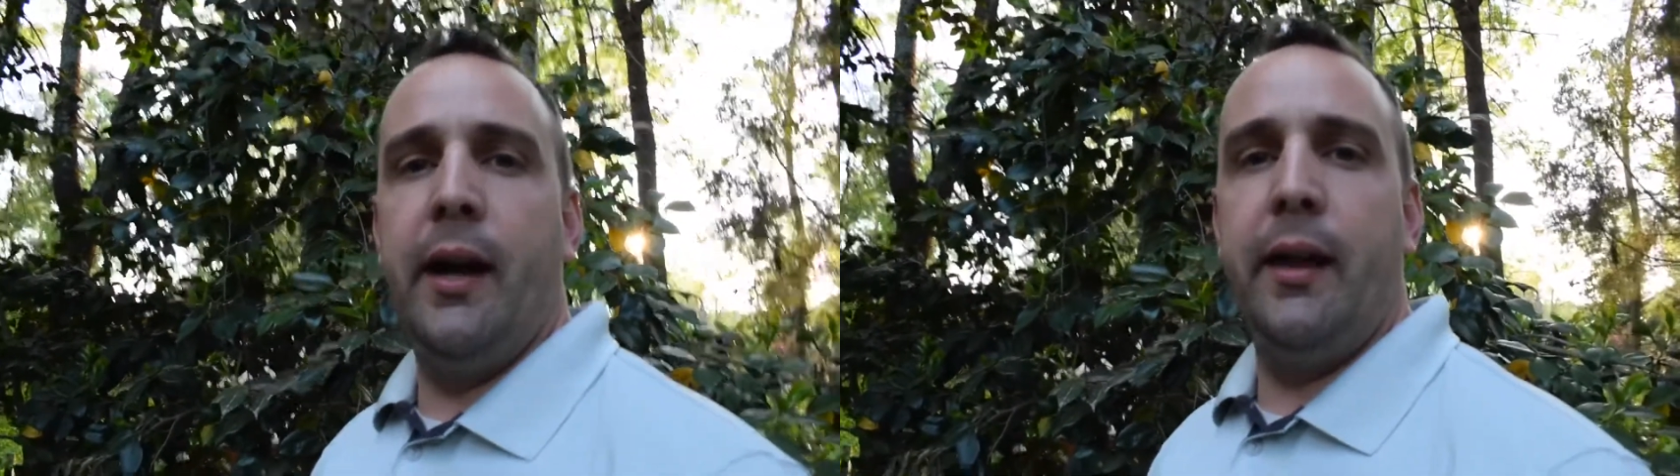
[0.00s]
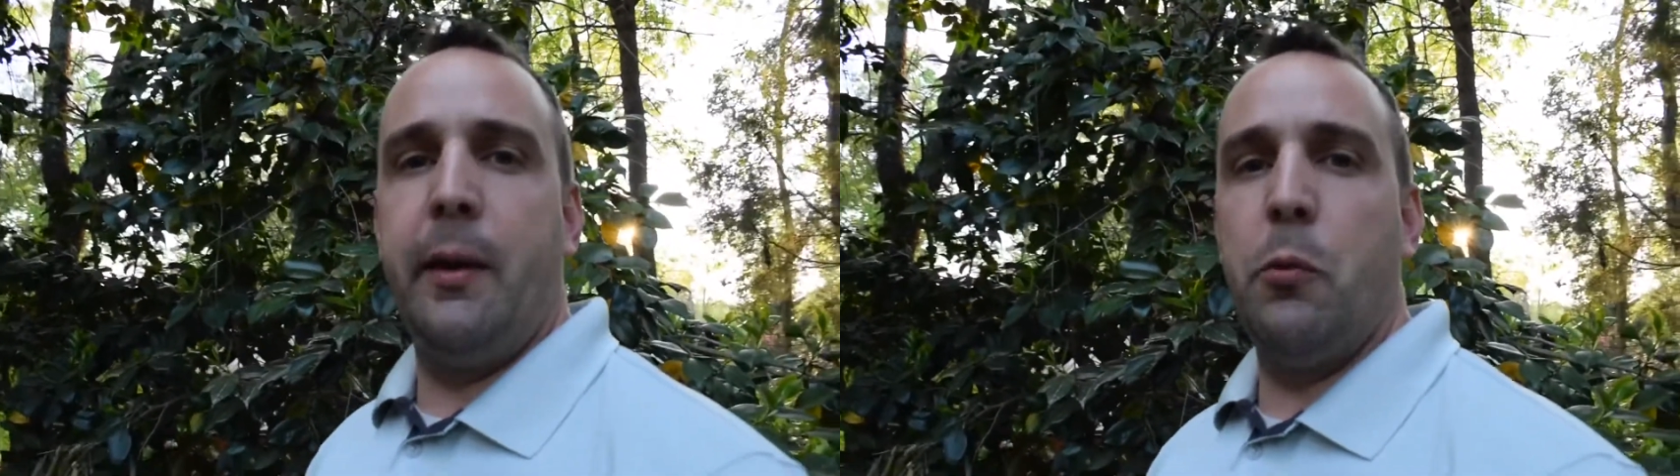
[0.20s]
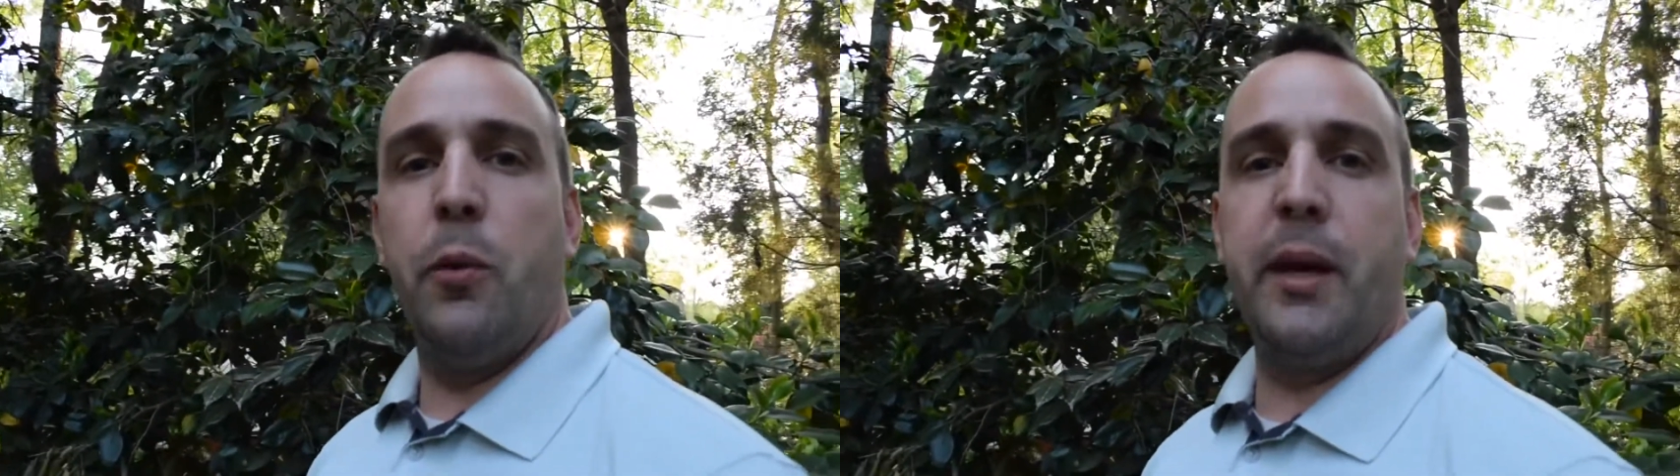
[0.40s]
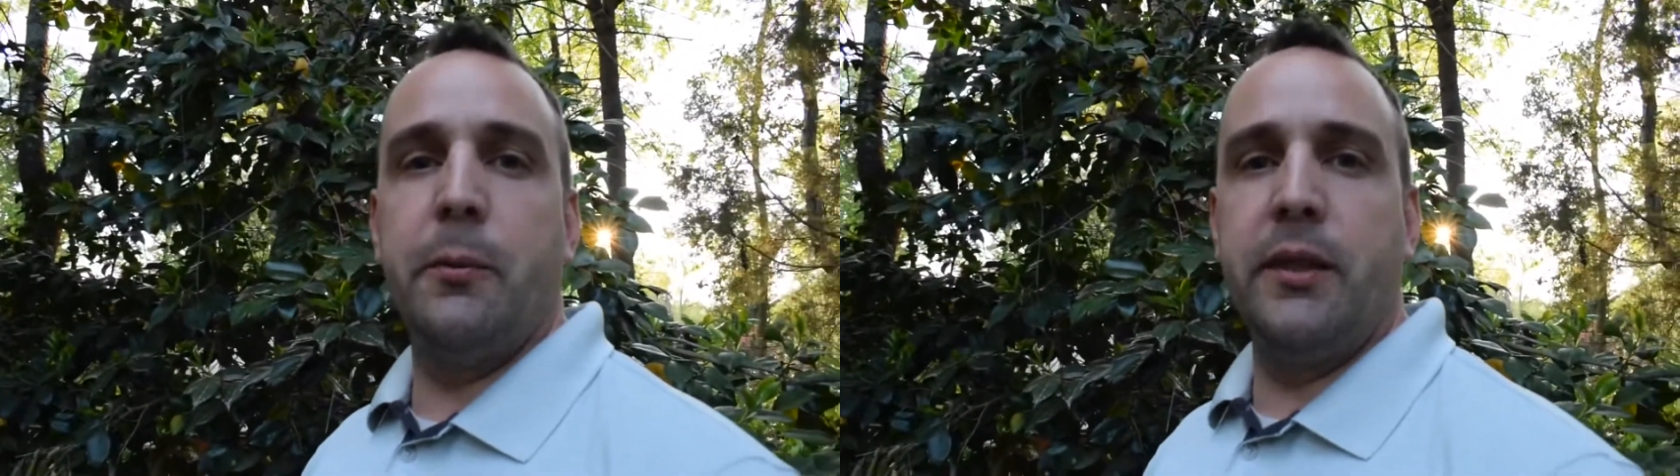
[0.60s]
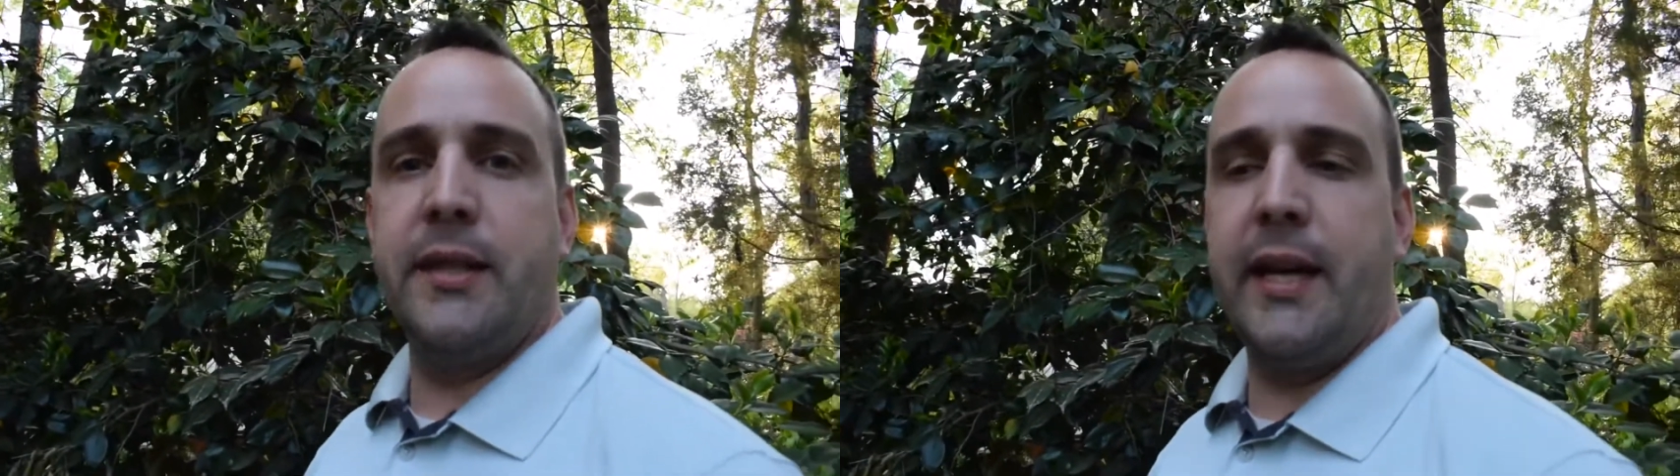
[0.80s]
They won't be able
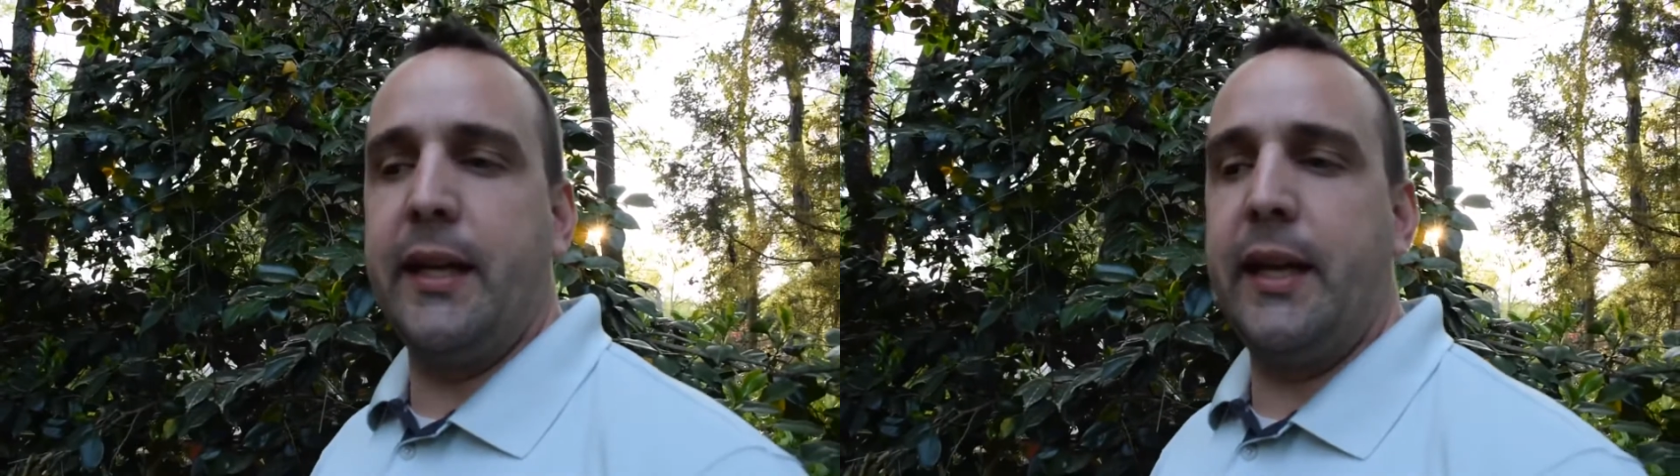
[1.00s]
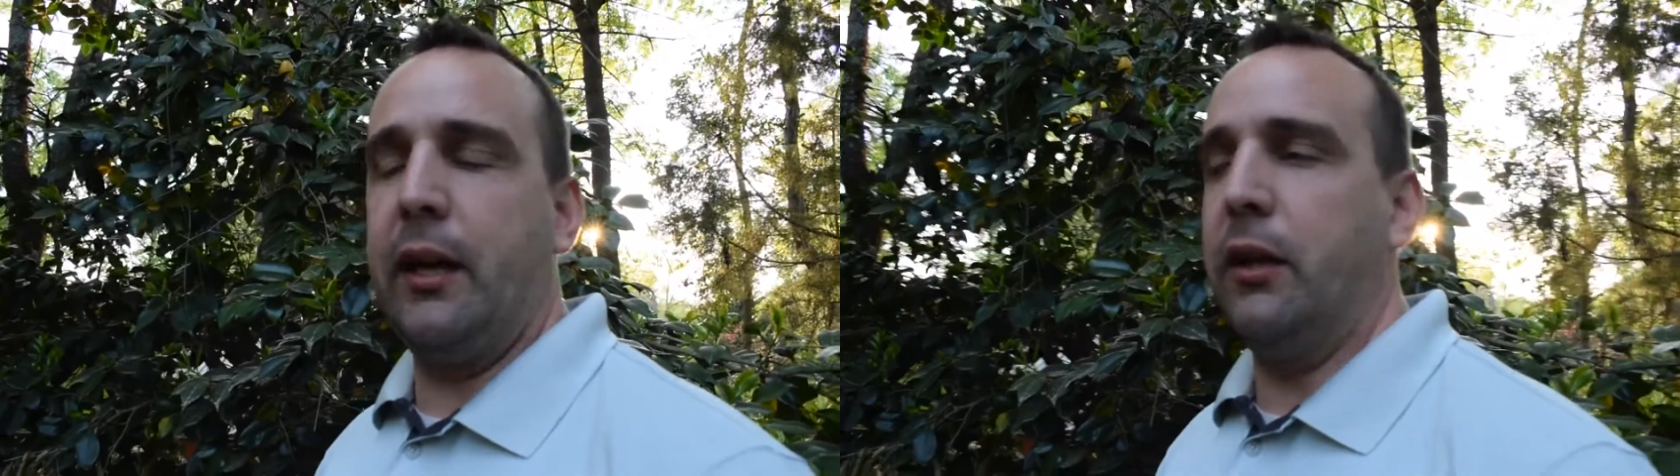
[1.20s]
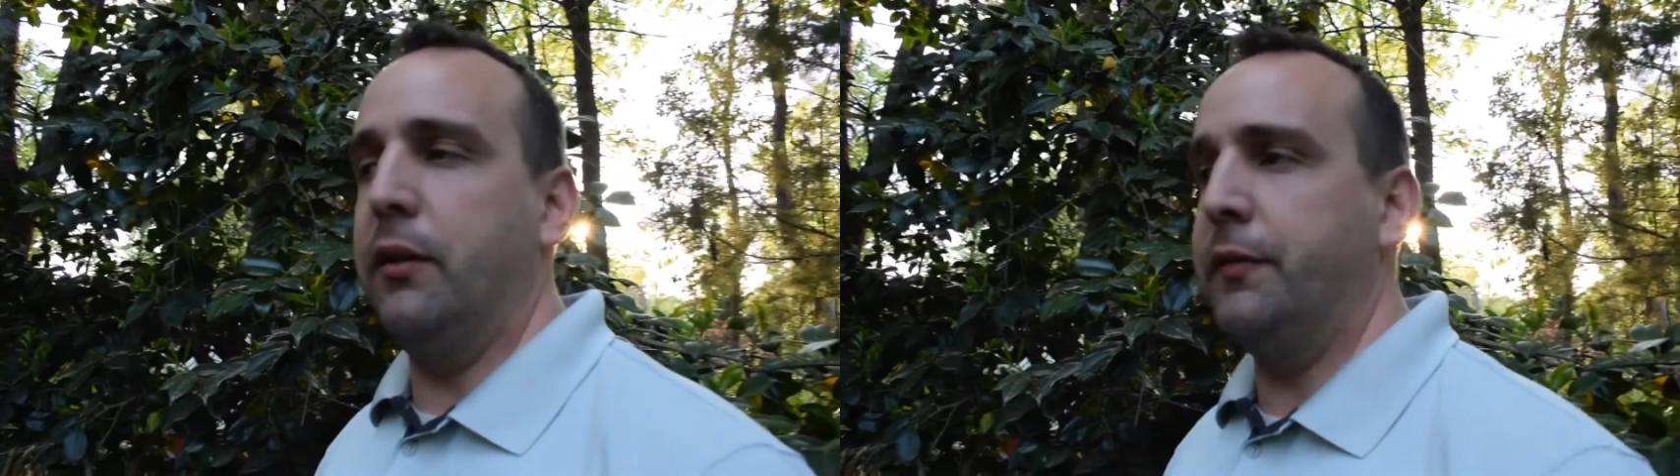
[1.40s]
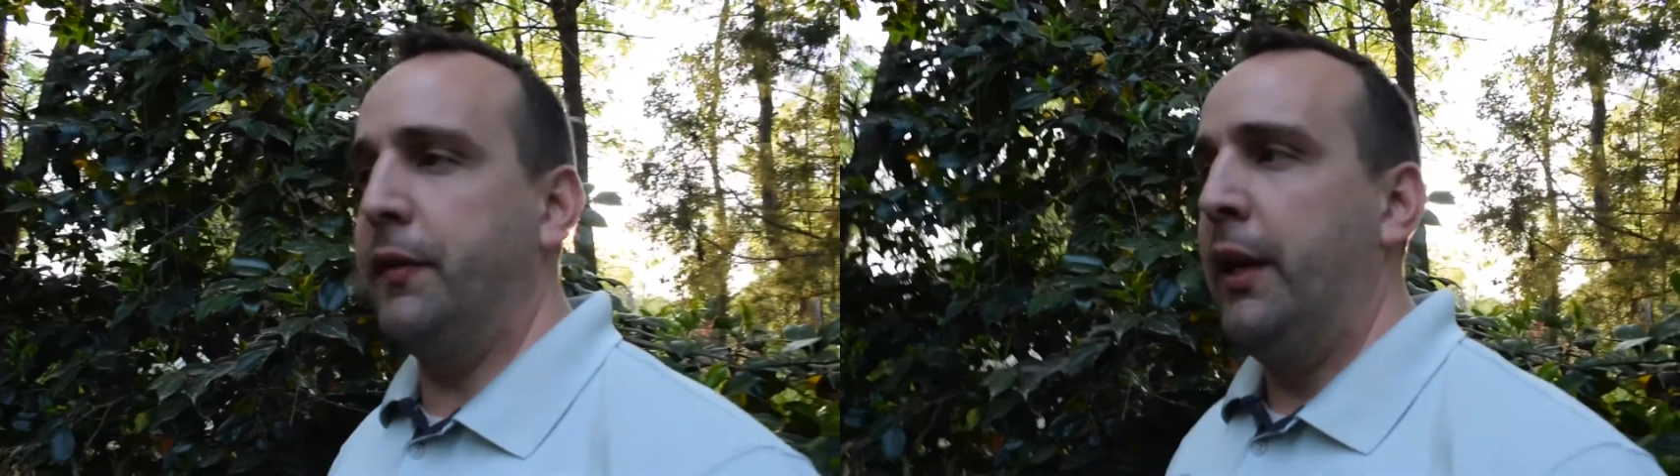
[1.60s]
to take care of